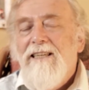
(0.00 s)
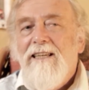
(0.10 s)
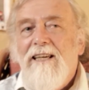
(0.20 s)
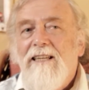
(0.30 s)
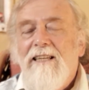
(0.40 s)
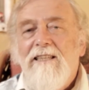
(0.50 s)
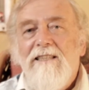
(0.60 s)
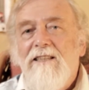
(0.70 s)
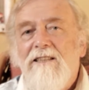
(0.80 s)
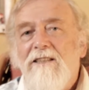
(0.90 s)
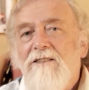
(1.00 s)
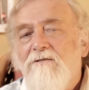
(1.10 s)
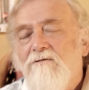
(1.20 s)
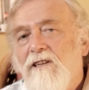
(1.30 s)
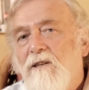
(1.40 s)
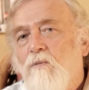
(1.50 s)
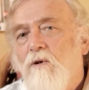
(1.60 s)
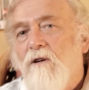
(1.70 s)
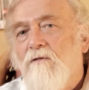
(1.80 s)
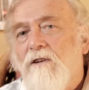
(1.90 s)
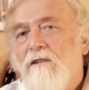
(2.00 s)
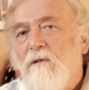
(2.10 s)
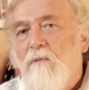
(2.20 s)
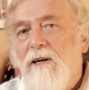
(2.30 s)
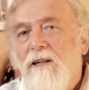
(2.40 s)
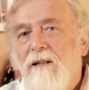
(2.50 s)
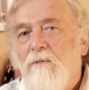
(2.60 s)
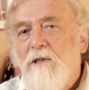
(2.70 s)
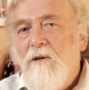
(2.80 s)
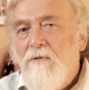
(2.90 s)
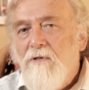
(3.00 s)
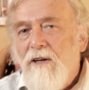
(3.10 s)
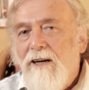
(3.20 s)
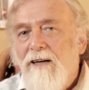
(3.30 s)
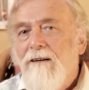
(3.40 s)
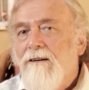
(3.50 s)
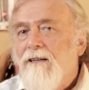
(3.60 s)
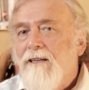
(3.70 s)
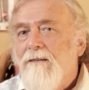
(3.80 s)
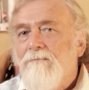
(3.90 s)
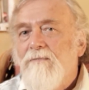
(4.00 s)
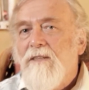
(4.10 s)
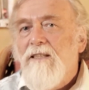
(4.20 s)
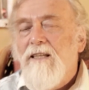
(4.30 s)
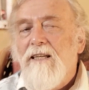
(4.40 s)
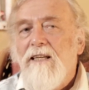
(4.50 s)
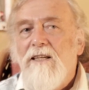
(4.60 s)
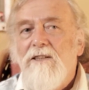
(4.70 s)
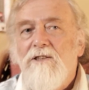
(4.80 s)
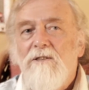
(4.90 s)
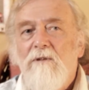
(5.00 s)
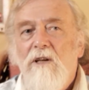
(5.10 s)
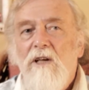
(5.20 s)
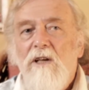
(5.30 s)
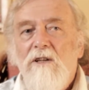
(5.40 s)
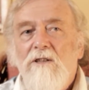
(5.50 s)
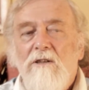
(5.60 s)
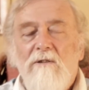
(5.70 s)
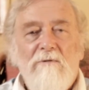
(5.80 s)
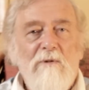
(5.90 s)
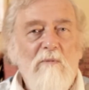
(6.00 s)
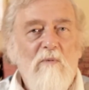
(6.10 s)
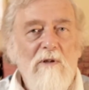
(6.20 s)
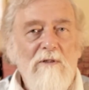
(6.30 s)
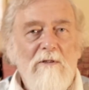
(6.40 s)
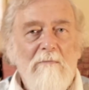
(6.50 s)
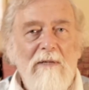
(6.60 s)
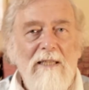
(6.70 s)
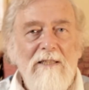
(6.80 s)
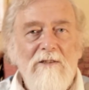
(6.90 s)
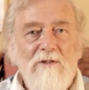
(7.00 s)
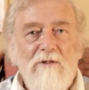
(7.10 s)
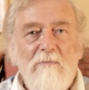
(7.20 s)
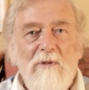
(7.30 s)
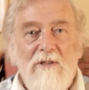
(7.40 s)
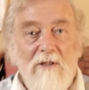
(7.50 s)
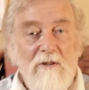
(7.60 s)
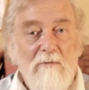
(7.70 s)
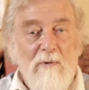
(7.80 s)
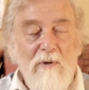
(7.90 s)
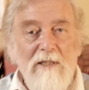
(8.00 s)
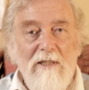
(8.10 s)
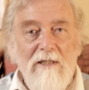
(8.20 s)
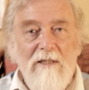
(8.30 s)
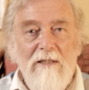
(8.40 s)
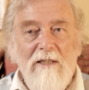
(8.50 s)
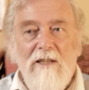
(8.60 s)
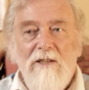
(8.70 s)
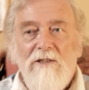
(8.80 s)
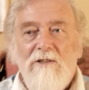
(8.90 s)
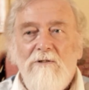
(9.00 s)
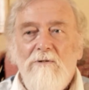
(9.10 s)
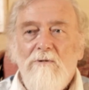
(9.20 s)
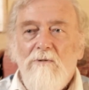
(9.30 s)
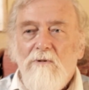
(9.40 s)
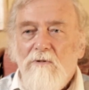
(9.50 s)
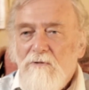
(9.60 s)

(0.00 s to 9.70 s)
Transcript: it doesn't really work very well. We don't think clearly in that case. So if we want the mind to be single-pointed, to